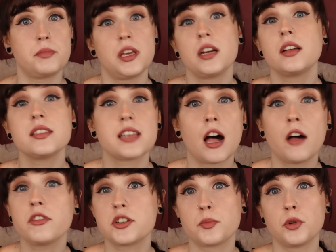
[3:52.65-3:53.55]
being
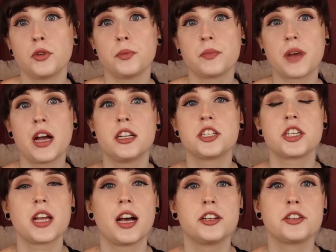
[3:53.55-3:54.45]
unsalvageable and
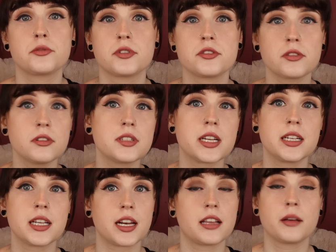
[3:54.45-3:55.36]
she had to result
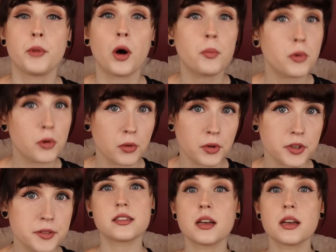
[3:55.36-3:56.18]
in getting them all pulled.